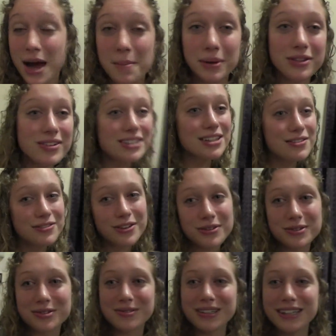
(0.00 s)
But the rest of the food
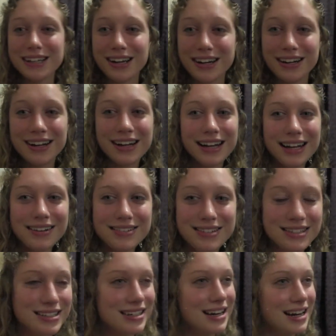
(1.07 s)
was really good. And it was
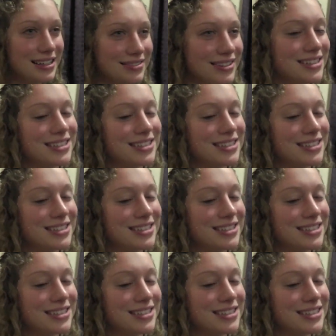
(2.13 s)
just a nice